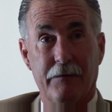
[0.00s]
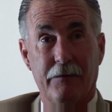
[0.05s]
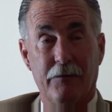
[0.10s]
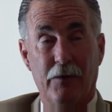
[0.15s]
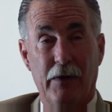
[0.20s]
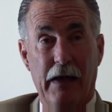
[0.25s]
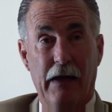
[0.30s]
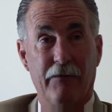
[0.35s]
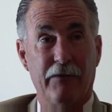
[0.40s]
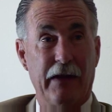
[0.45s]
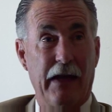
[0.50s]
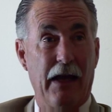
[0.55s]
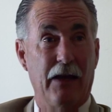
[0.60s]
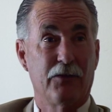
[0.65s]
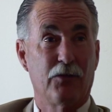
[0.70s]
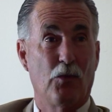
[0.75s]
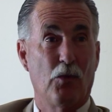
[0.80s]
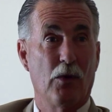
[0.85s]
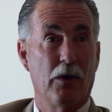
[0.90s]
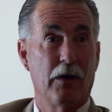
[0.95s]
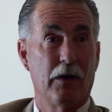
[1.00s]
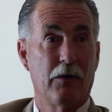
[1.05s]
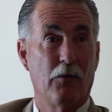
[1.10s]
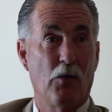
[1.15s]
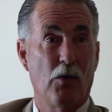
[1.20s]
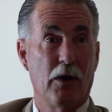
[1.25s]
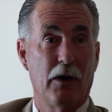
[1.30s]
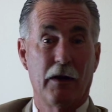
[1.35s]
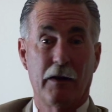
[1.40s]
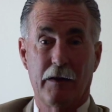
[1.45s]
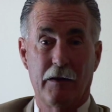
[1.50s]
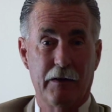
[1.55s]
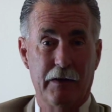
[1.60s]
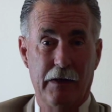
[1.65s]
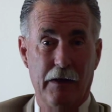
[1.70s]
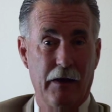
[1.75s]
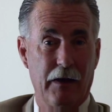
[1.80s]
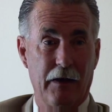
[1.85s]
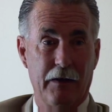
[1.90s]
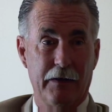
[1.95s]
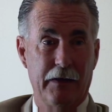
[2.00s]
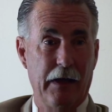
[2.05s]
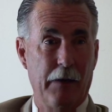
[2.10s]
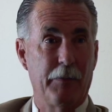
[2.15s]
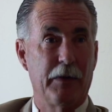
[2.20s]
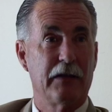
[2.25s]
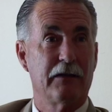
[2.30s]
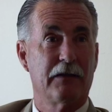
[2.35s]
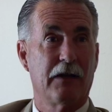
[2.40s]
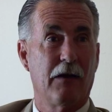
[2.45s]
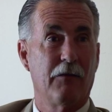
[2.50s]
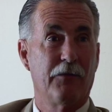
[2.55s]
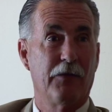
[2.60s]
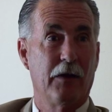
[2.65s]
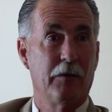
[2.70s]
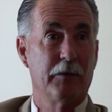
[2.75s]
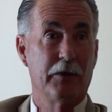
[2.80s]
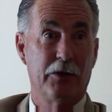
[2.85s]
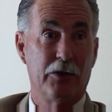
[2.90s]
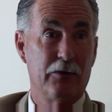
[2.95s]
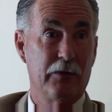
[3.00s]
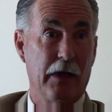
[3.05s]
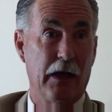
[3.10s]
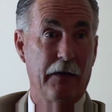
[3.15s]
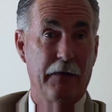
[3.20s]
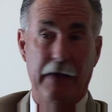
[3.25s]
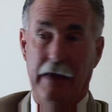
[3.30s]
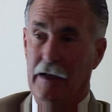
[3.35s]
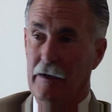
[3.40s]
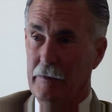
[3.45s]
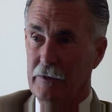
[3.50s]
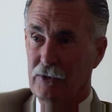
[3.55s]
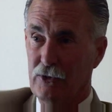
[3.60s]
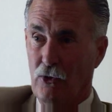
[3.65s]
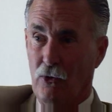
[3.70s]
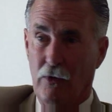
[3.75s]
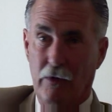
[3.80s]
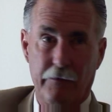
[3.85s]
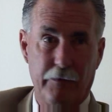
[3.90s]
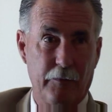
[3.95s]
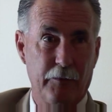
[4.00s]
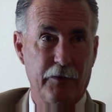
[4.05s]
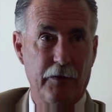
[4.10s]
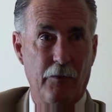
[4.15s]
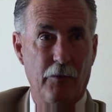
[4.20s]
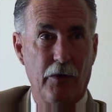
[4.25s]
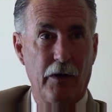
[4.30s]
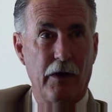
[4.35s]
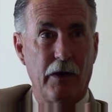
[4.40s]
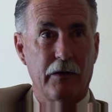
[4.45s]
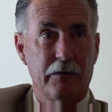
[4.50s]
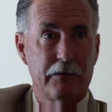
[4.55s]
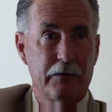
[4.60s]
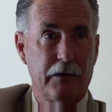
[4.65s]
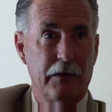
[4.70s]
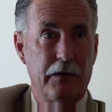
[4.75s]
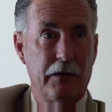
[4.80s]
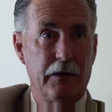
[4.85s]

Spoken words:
we have to ask, where did the deputies come from to do that? They had to be stolen from somewhere else.